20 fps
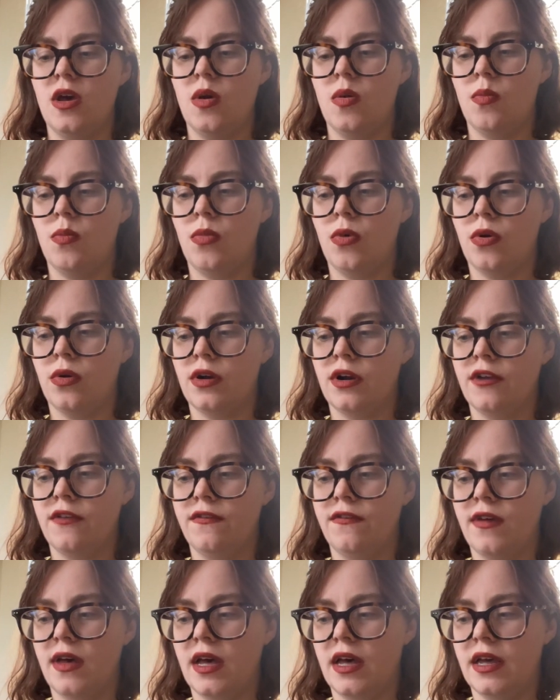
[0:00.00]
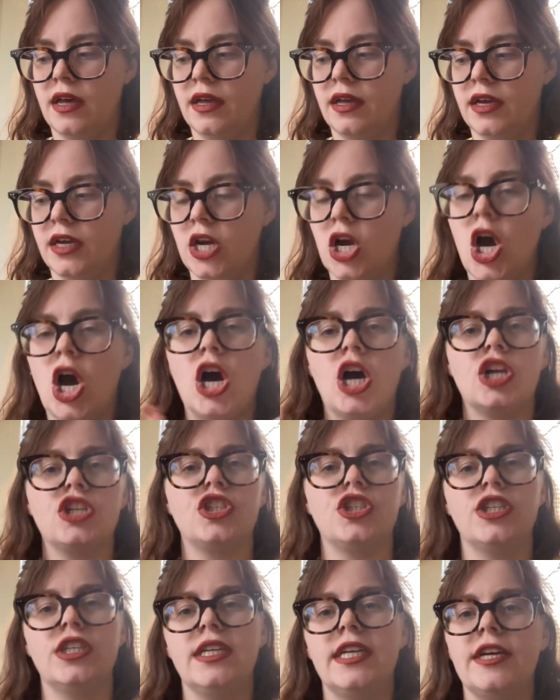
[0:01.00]
more of a
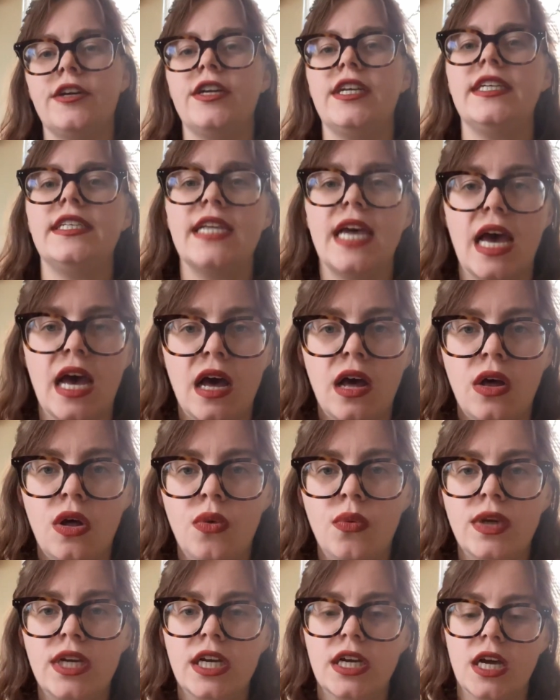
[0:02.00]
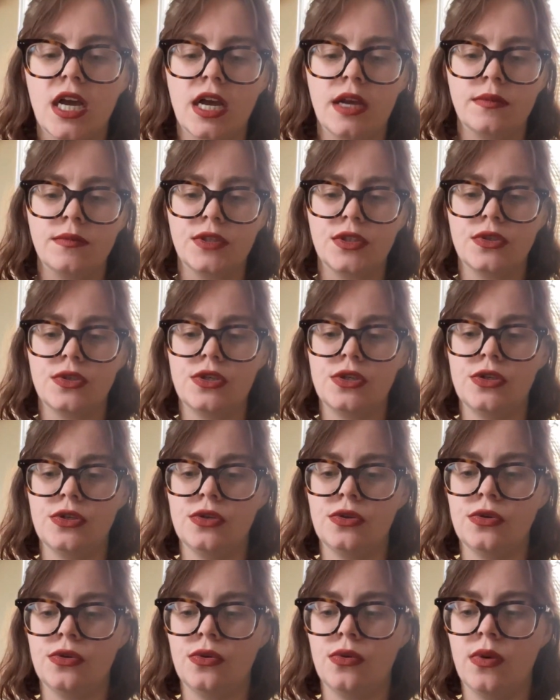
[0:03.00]
cautionary tell when it comes
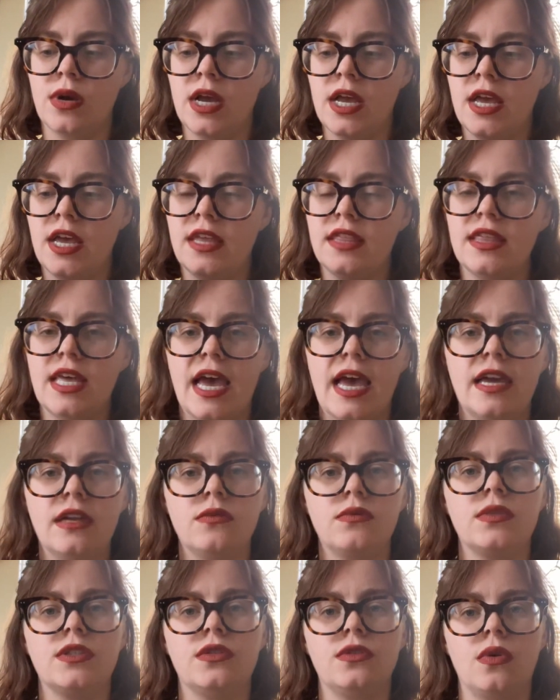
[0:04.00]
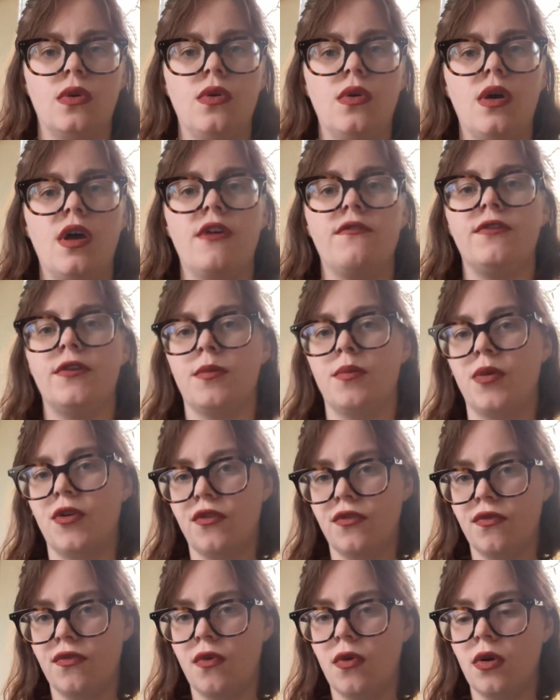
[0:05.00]
to the end result of your
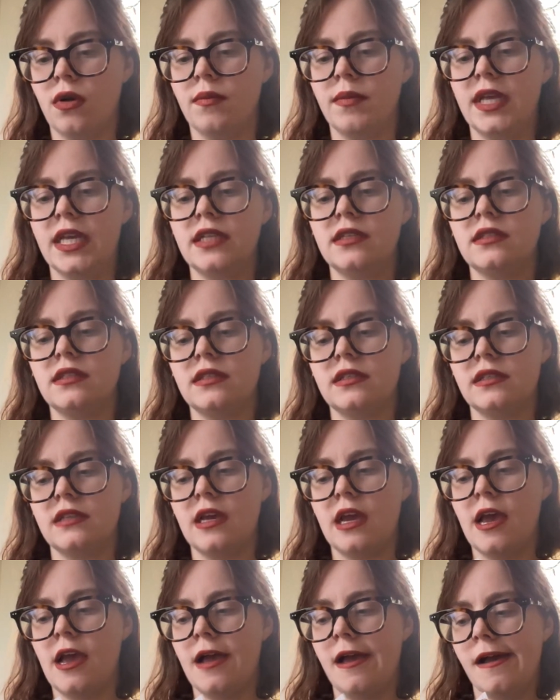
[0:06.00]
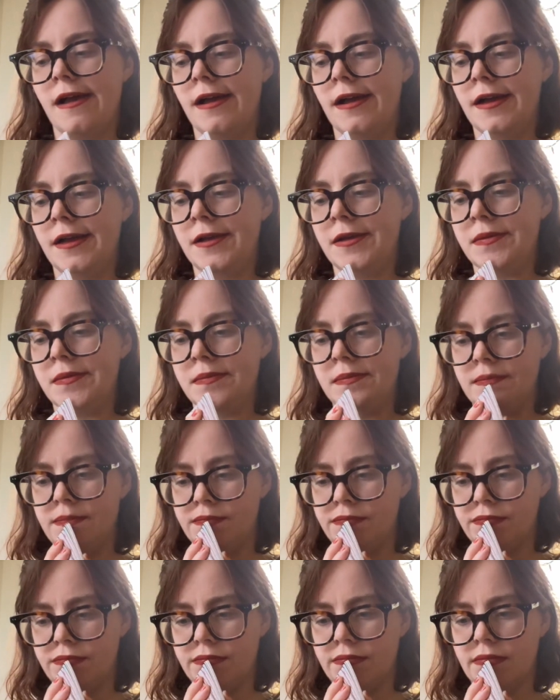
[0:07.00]
performance.
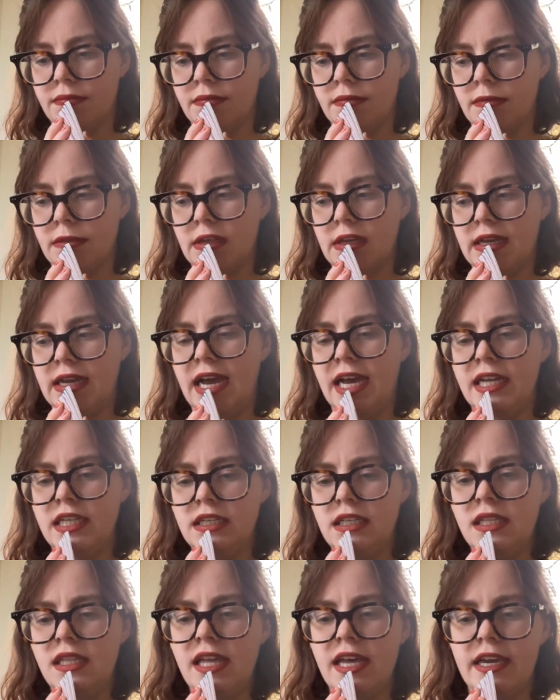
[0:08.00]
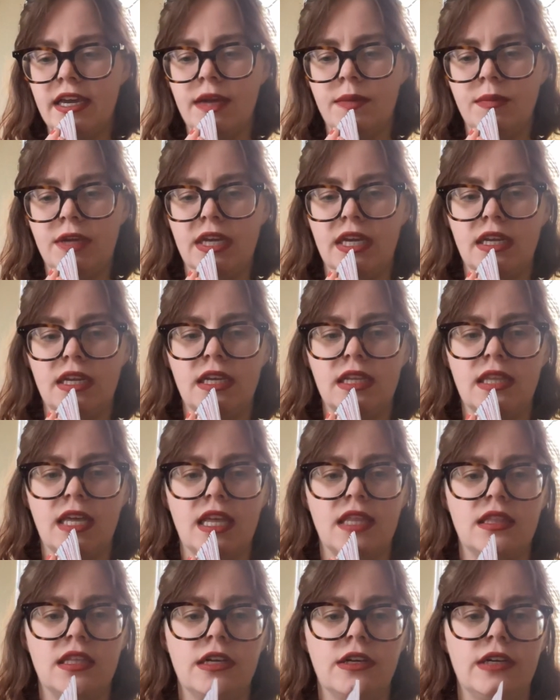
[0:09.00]
Kind of like I'm getting
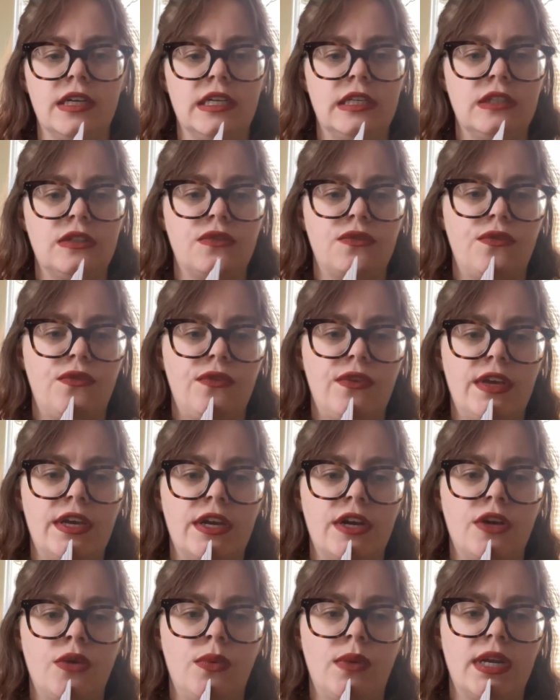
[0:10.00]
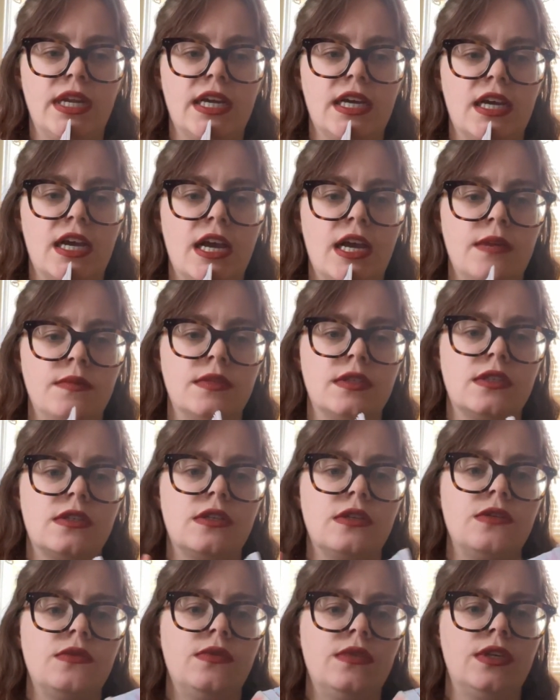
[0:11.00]
that there is fear when it comes
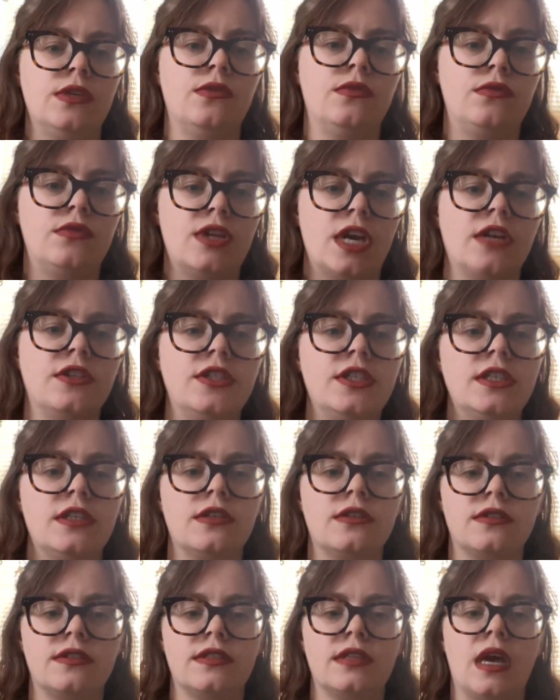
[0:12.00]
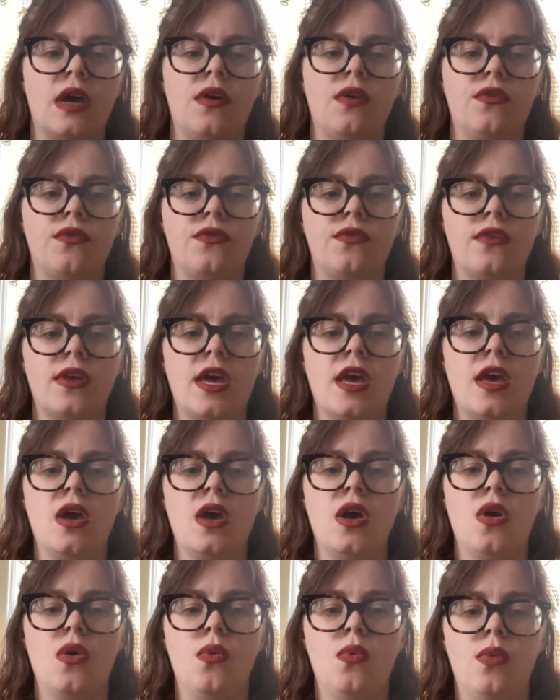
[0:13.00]
to you judging yourself
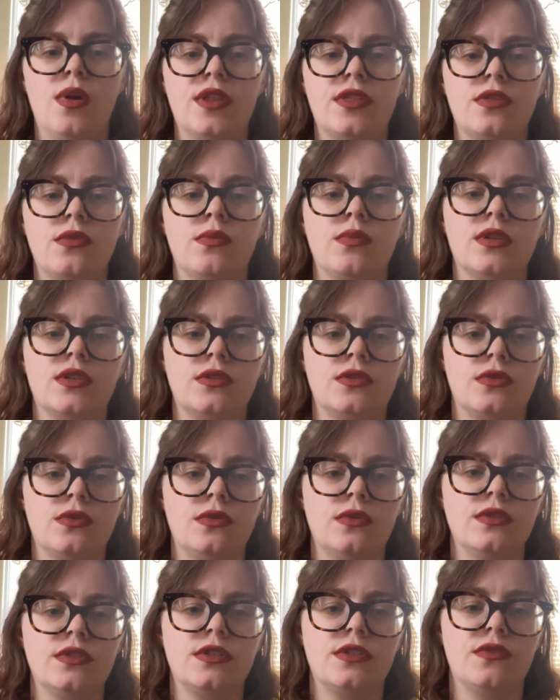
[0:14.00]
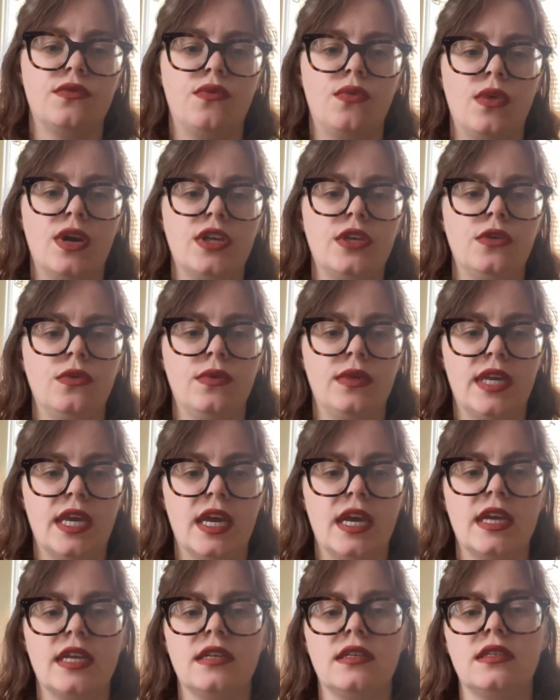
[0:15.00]
with the results of what you
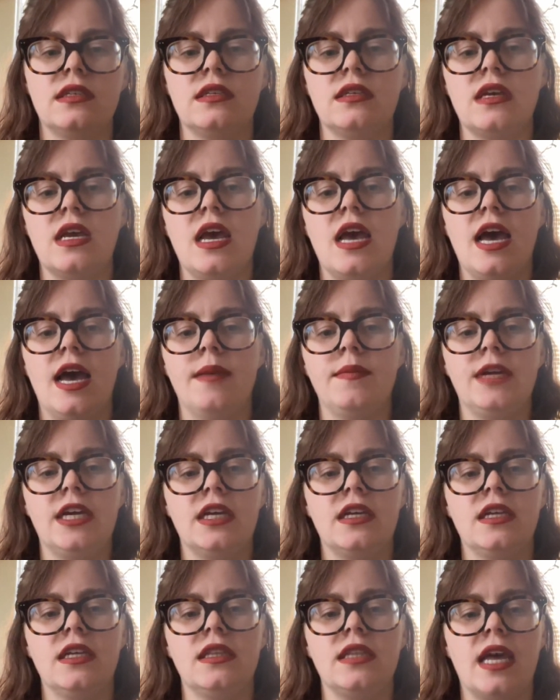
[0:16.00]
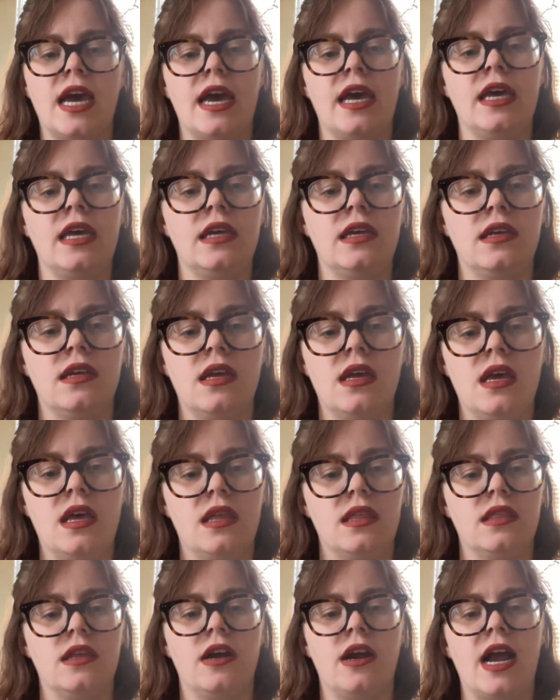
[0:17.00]
get. I'm getting that
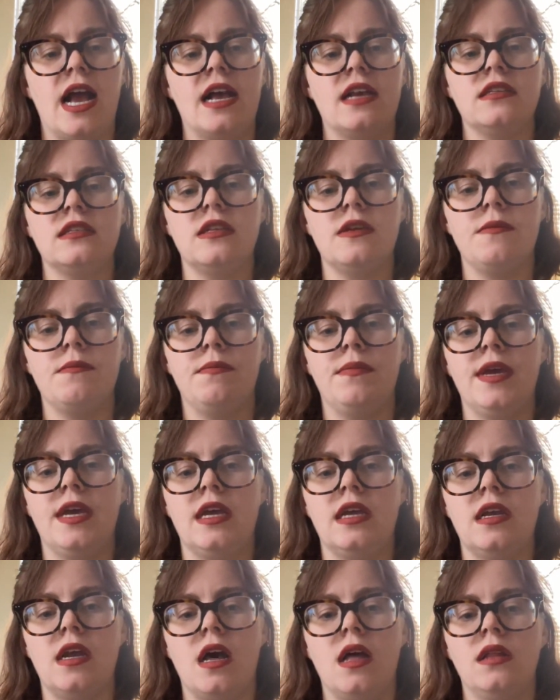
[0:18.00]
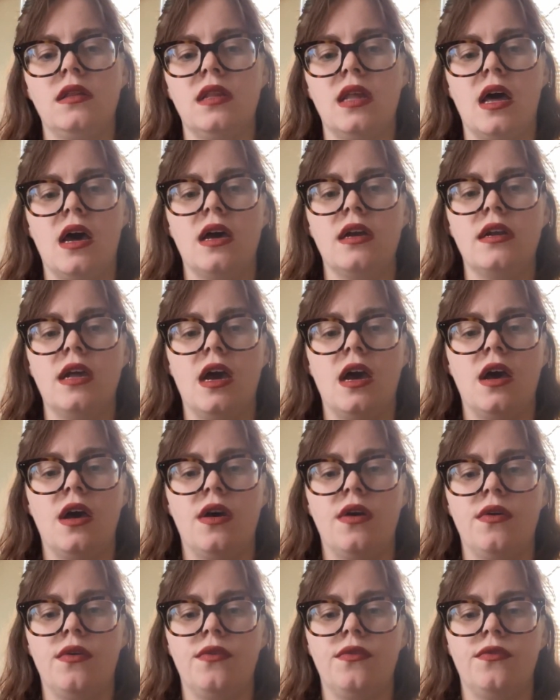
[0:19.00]
there hasn't been a lot
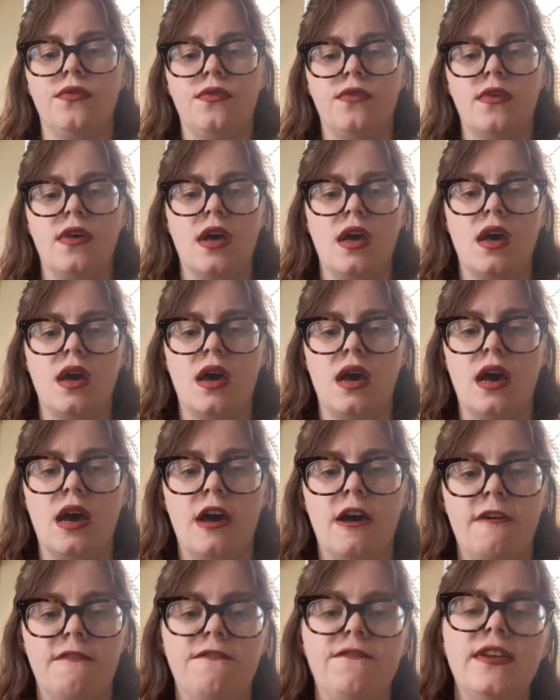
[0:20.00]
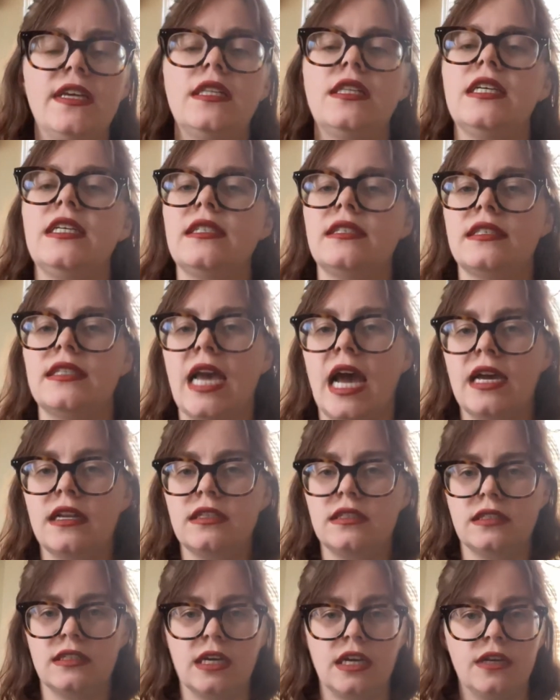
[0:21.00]
of feeling
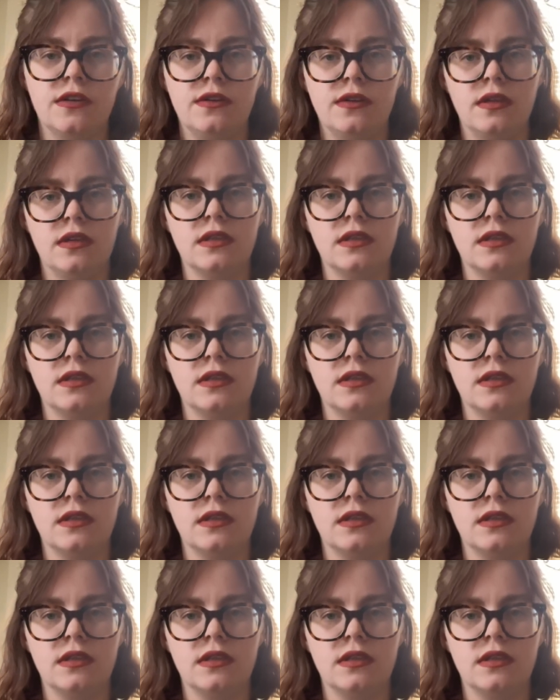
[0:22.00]
satisfied